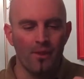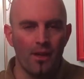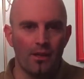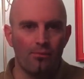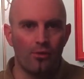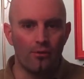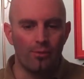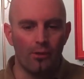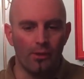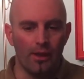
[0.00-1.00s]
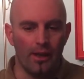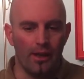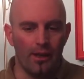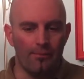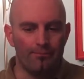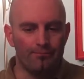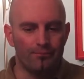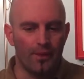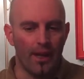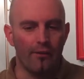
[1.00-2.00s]
It's more probably a
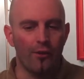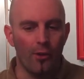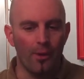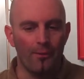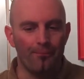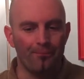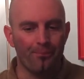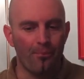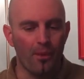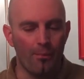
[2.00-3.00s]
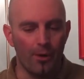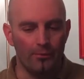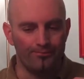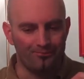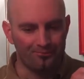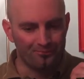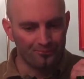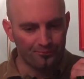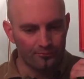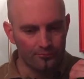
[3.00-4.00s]
tank ferment, but
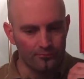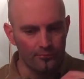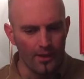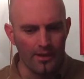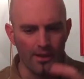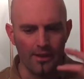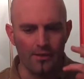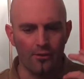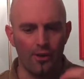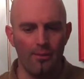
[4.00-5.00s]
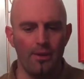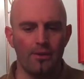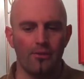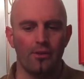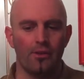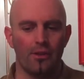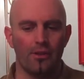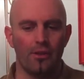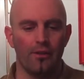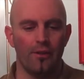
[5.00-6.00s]
it's a nice creamy sort of
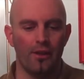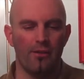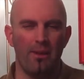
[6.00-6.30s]
touch to the finish.